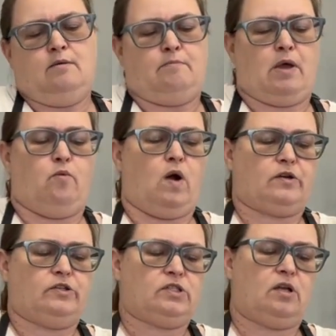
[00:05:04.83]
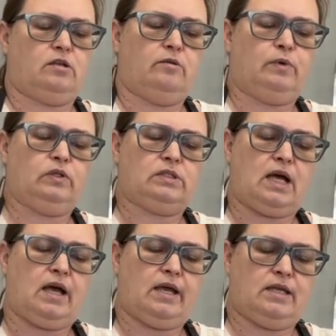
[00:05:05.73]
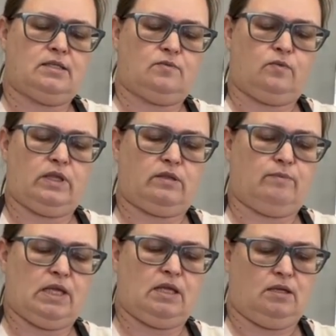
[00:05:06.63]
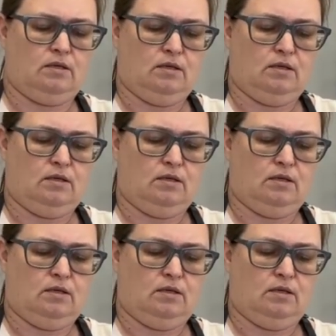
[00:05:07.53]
my water soluble dyes with me